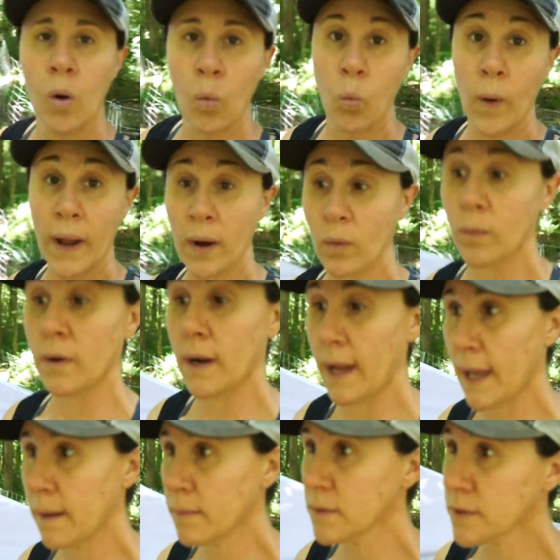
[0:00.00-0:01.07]
where we're
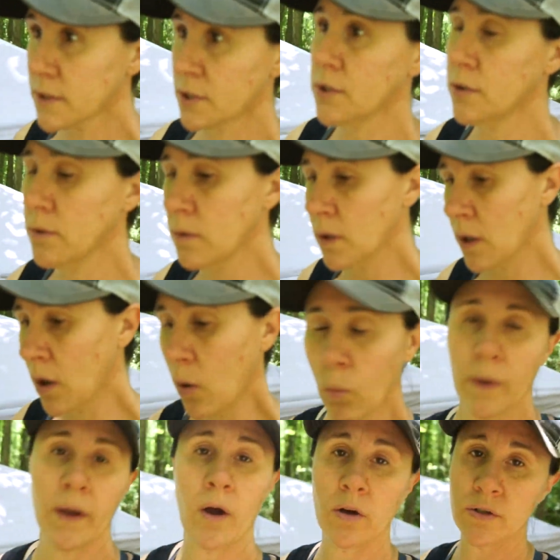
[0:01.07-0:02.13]
able to,
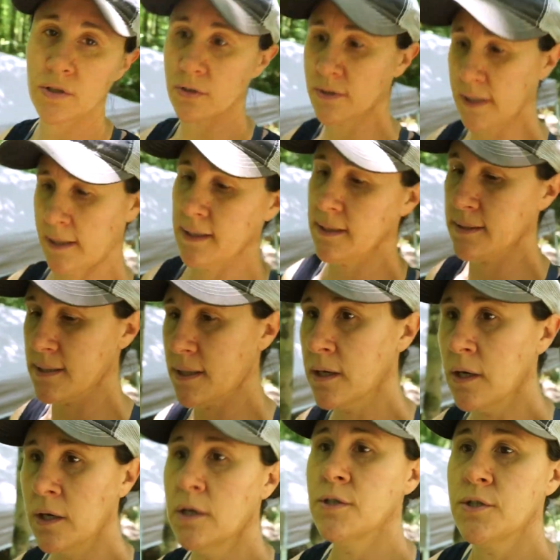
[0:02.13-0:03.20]
we also tend
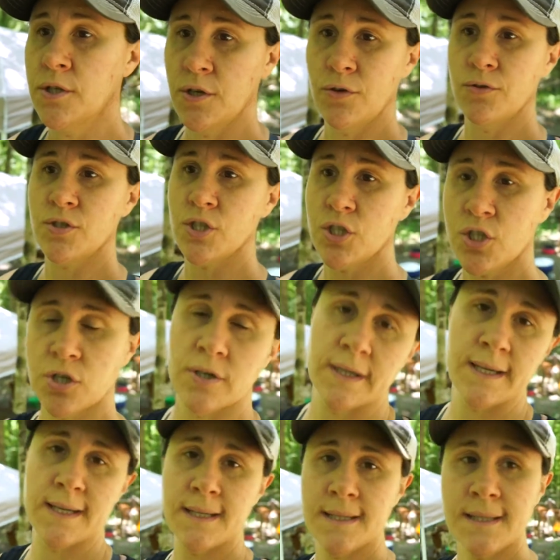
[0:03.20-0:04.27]
to use the
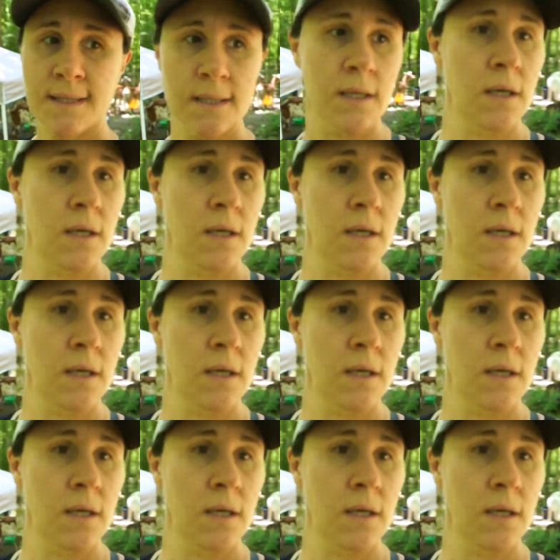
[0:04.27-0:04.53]
trees,